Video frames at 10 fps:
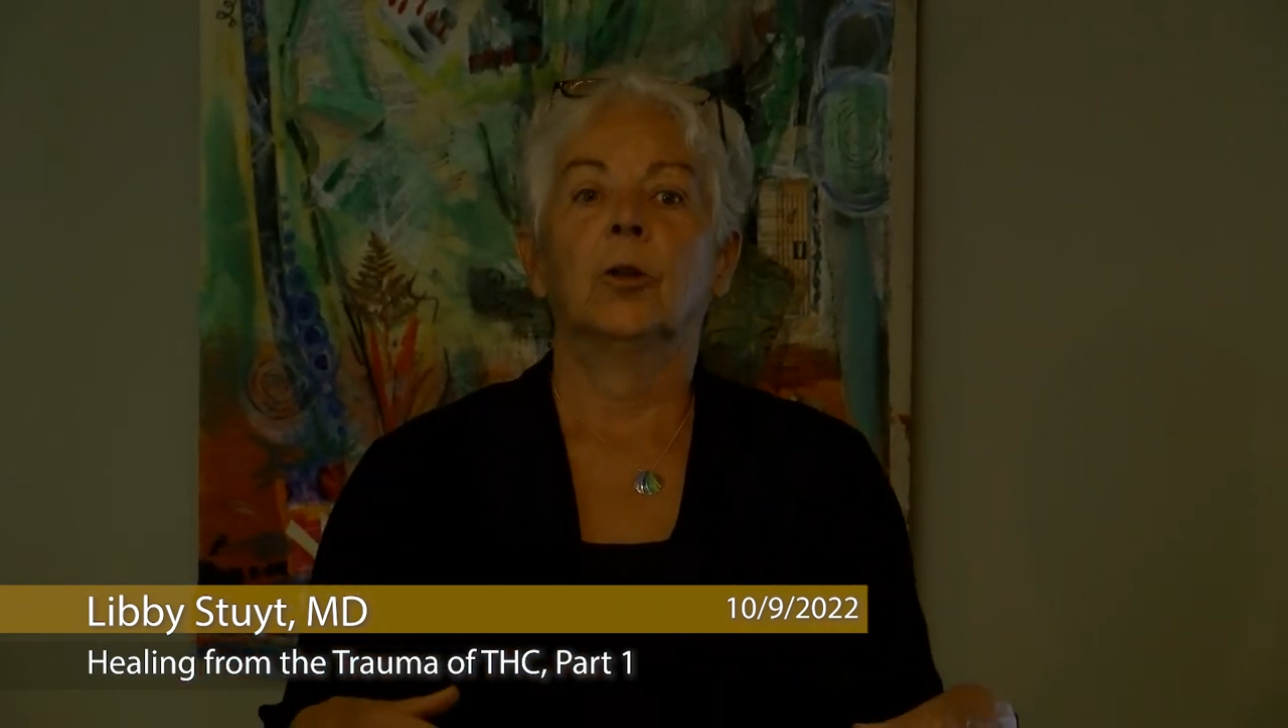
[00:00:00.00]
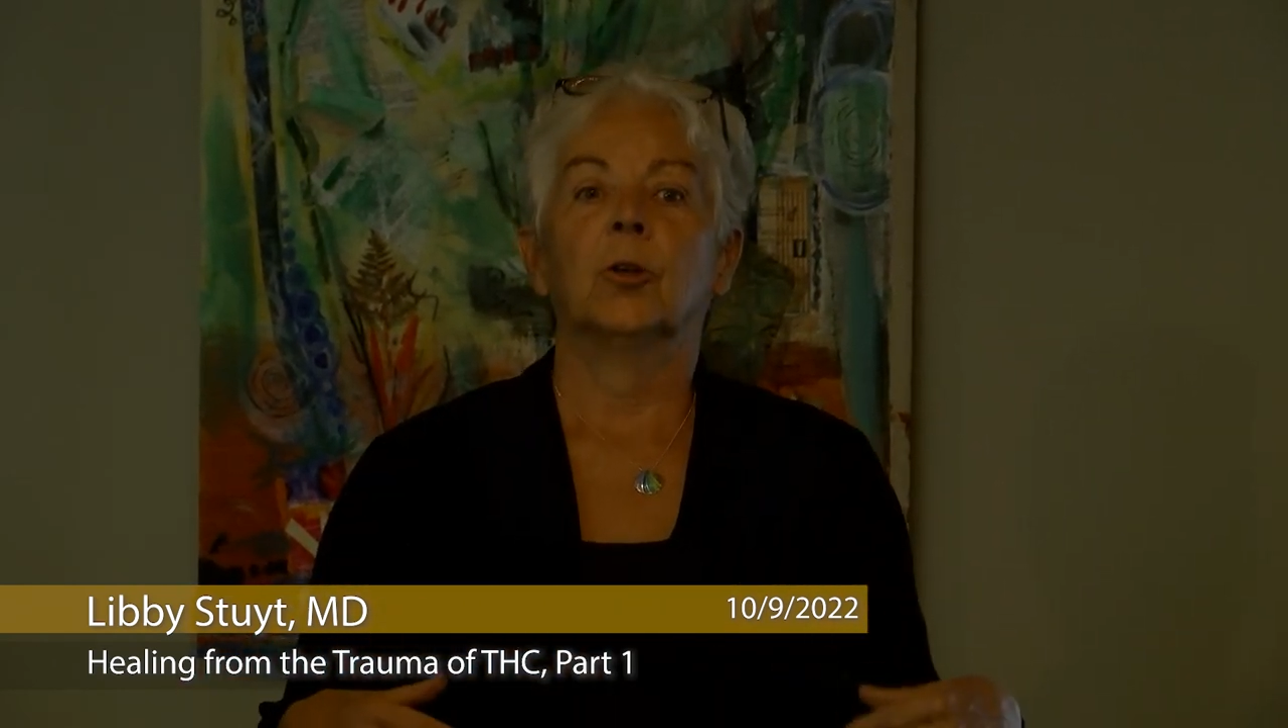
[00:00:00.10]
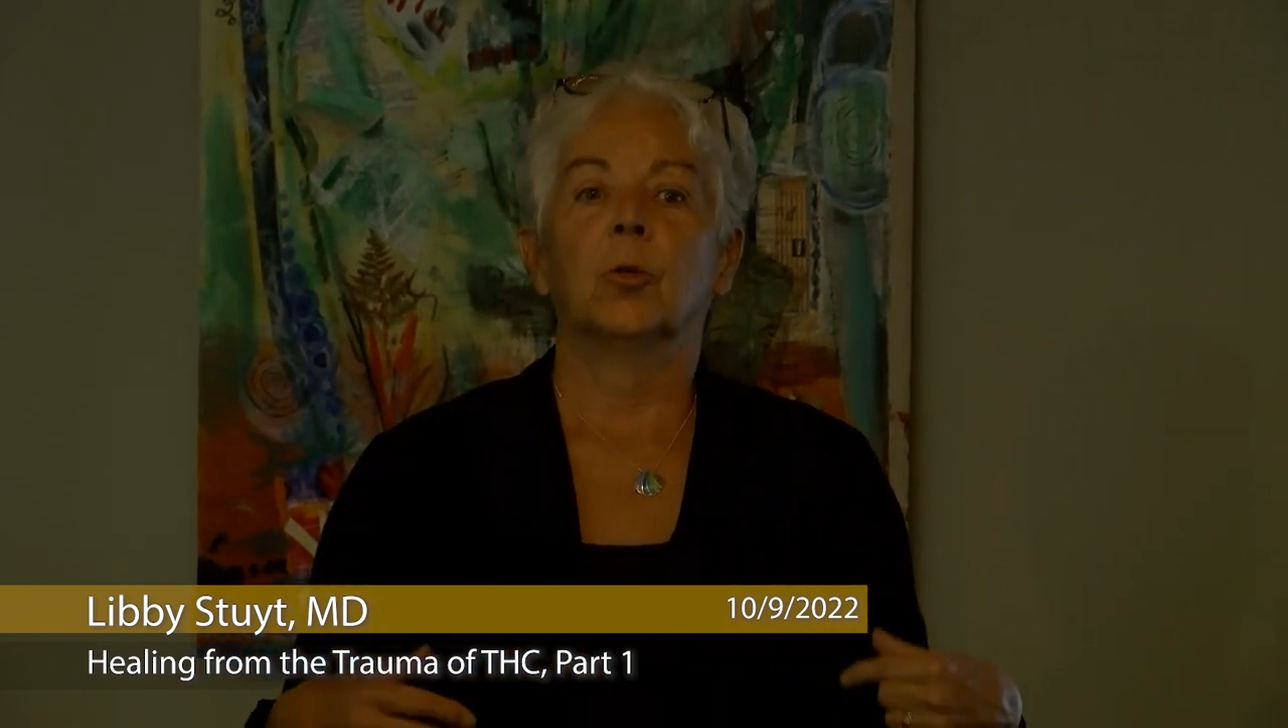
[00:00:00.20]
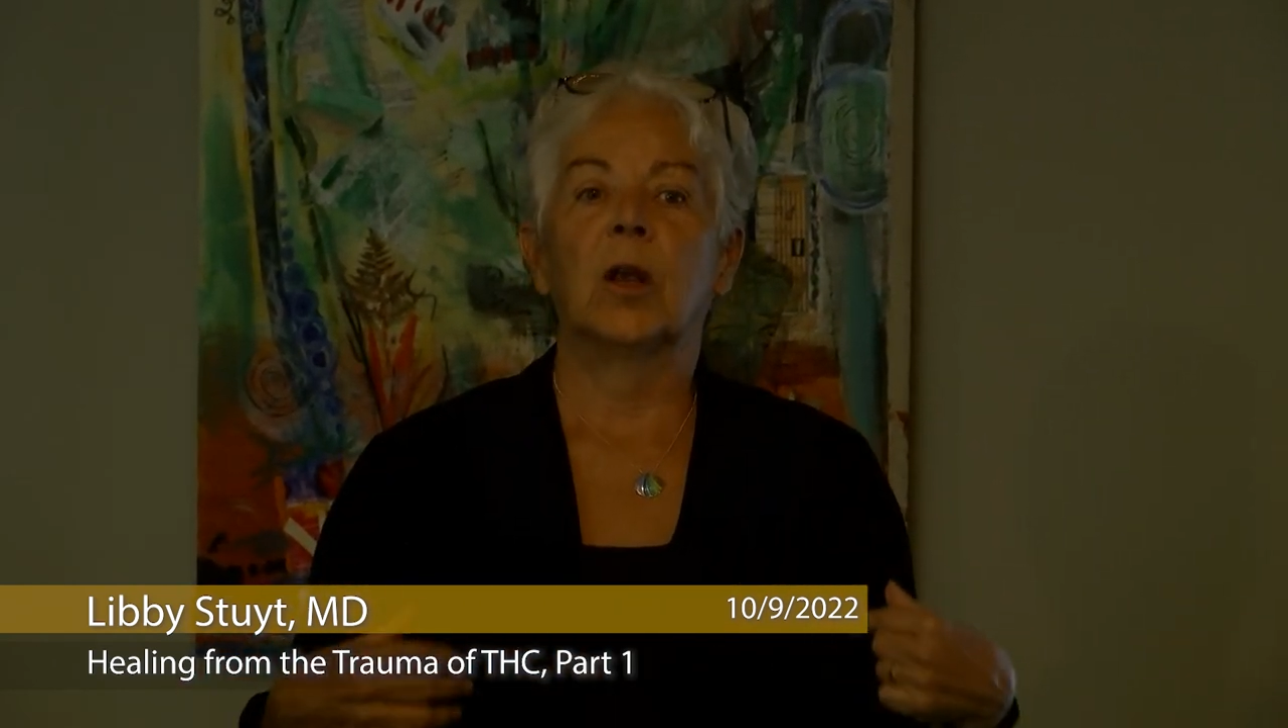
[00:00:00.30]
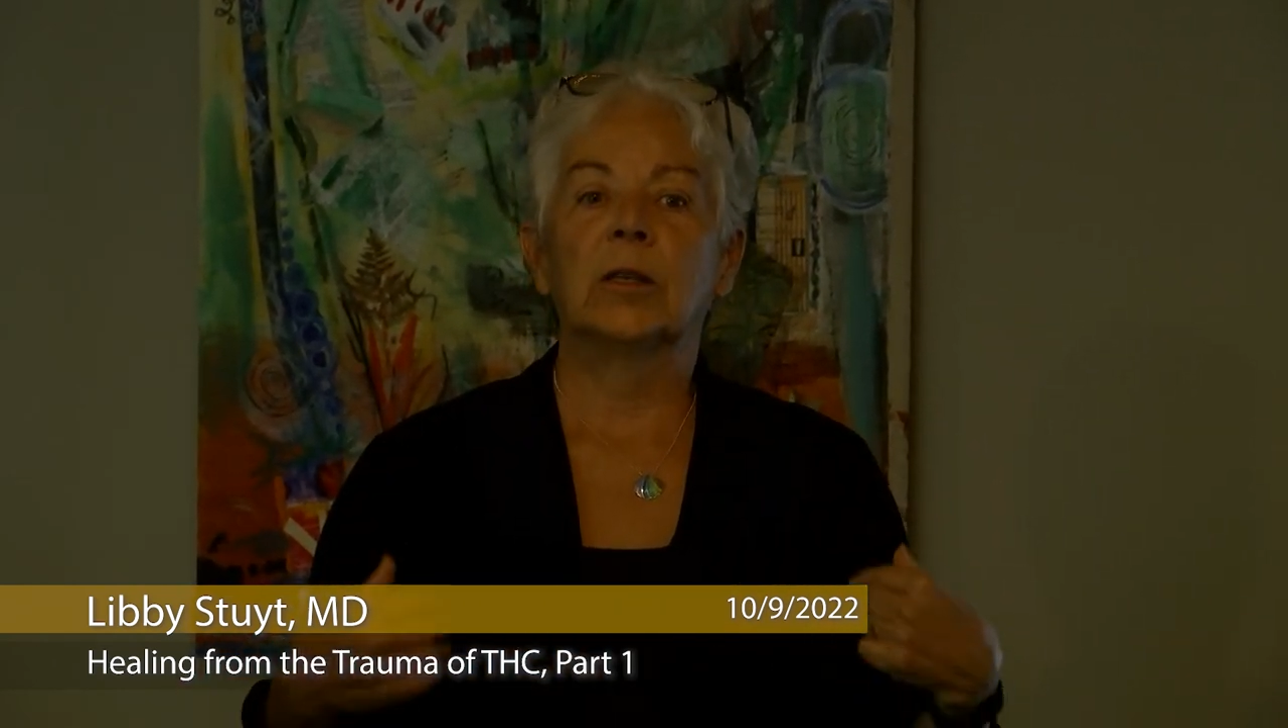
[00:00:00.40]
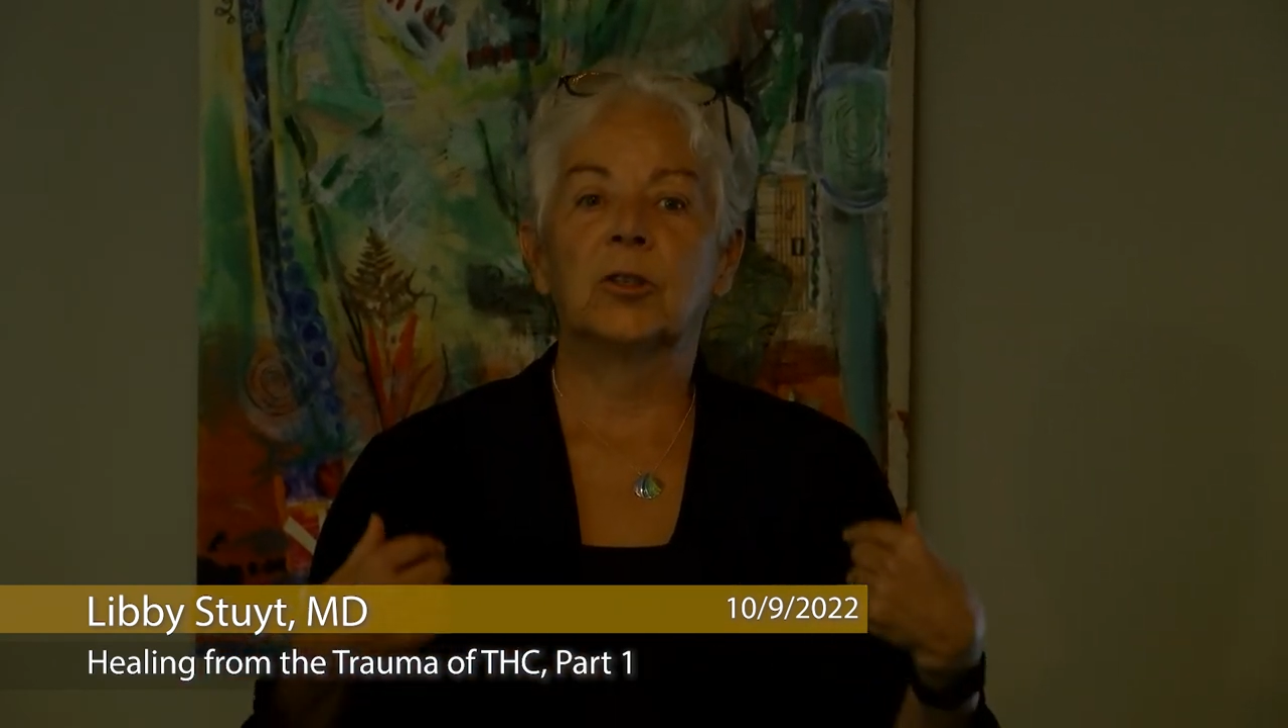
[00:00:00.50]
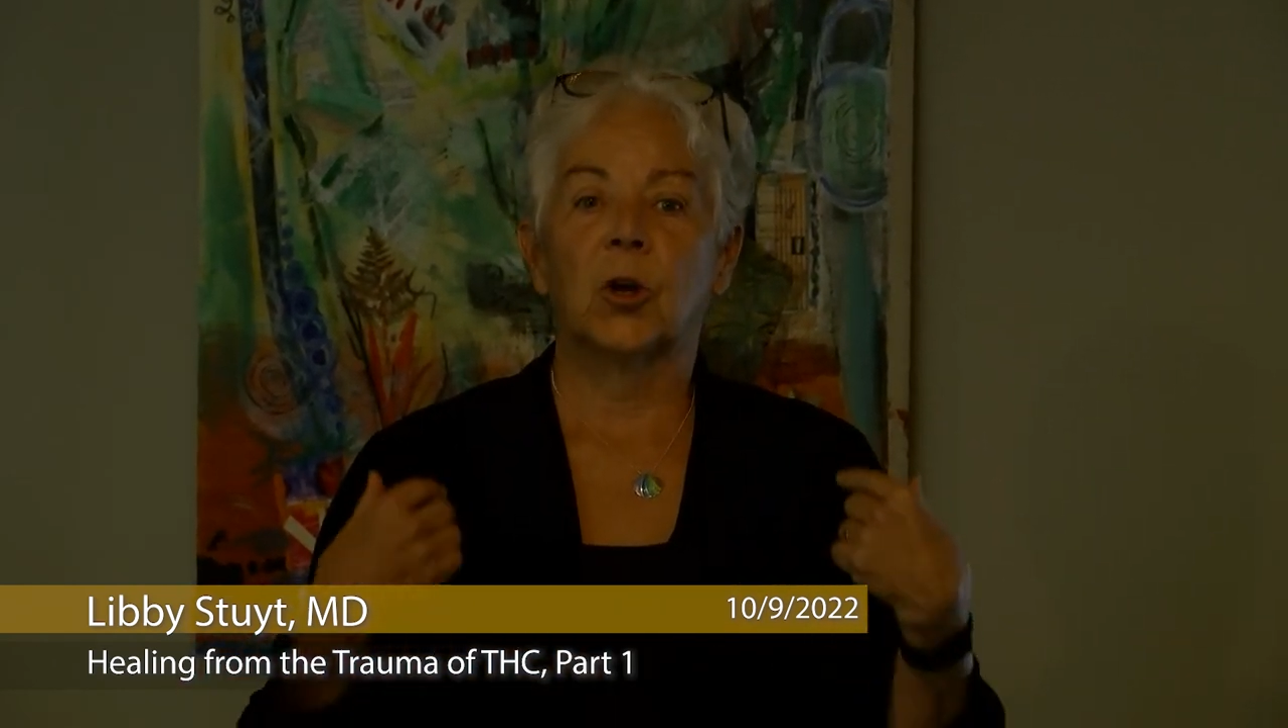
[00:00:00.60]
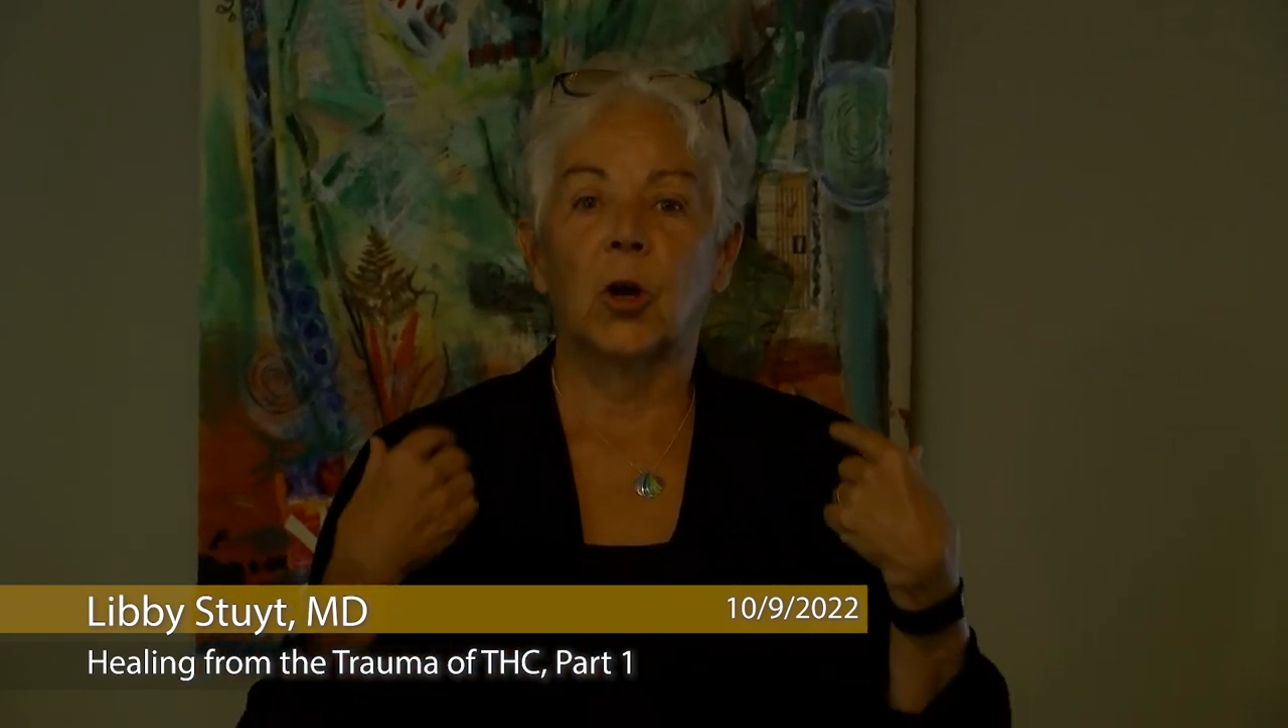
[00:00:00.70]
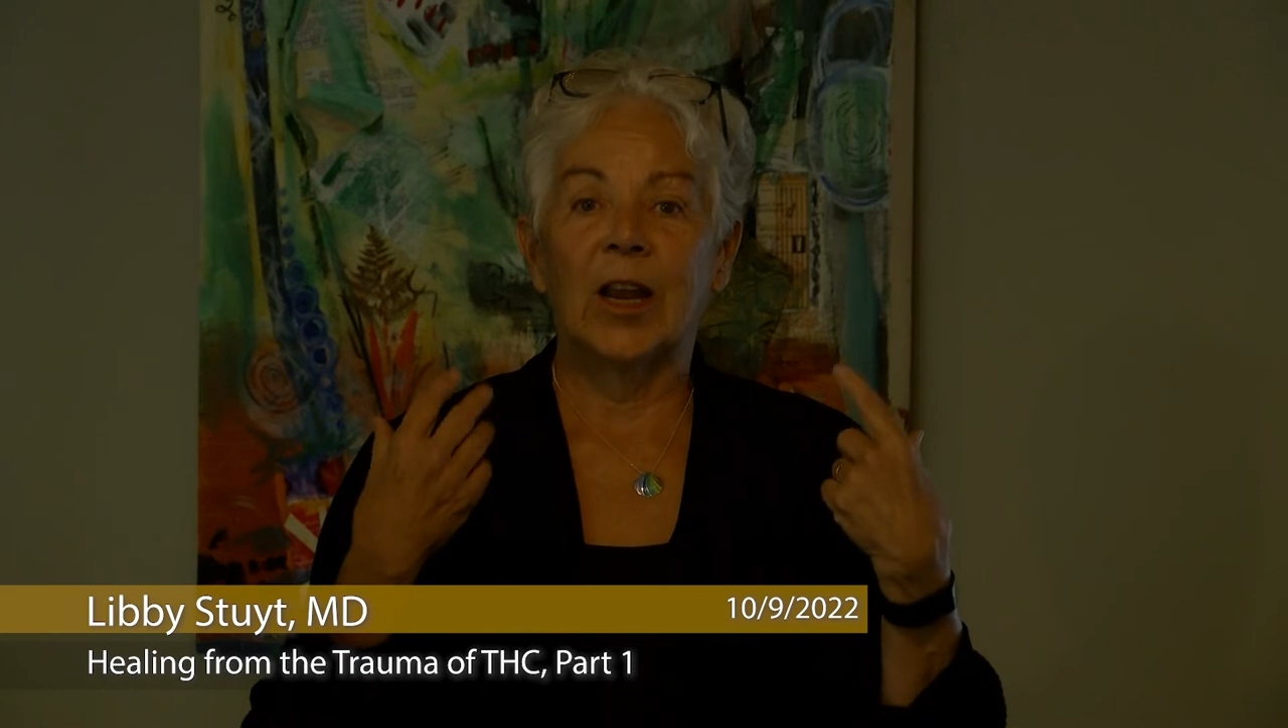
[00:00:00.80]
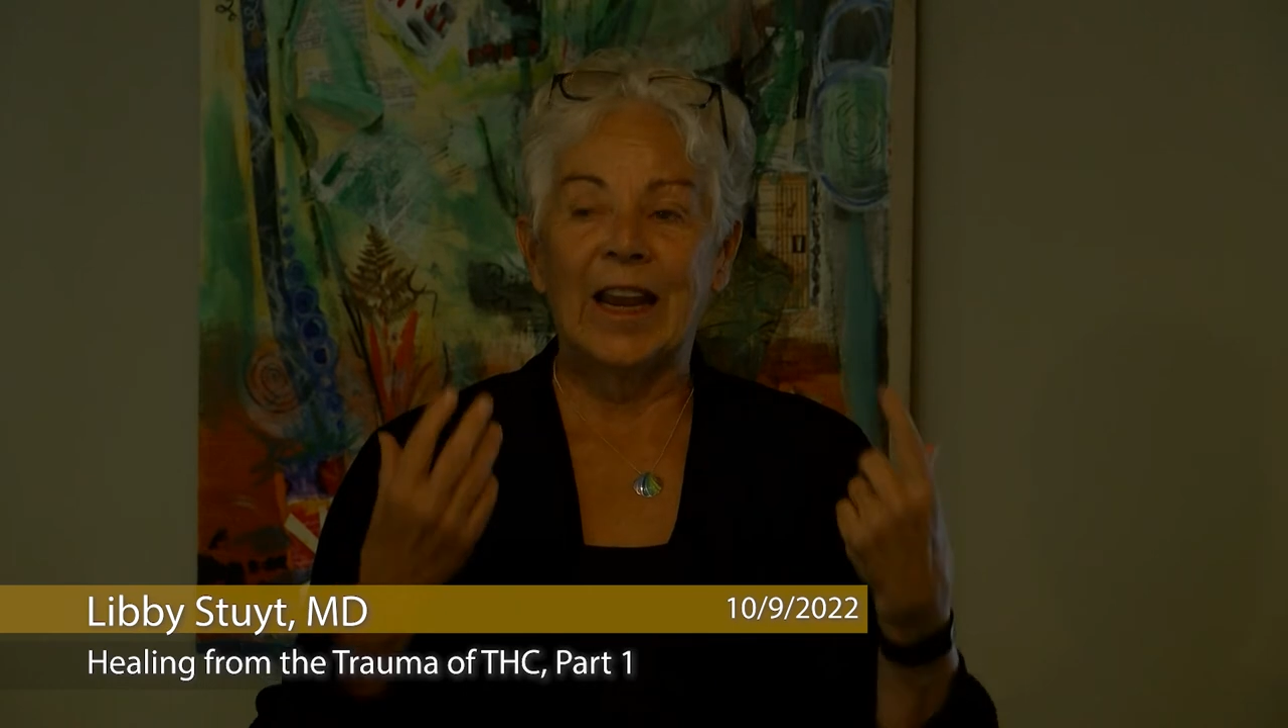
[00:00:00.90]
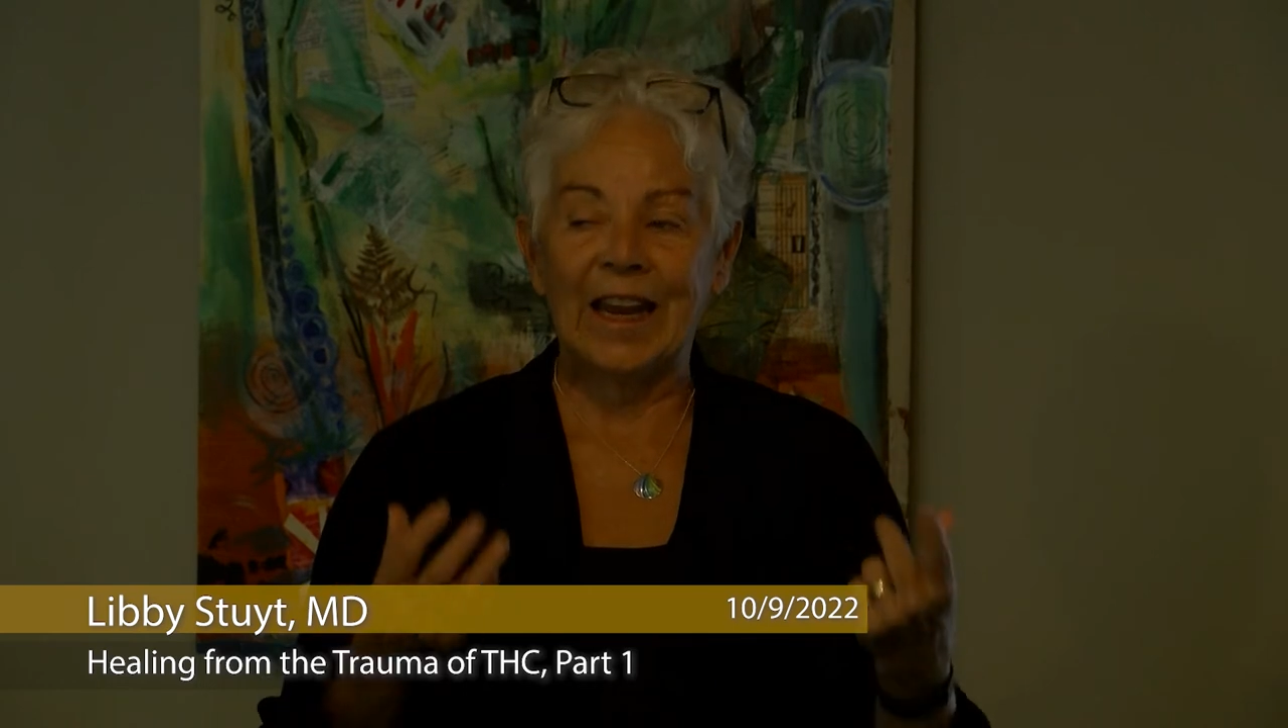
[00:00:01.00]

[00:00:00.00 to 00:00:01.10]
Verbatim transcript: to start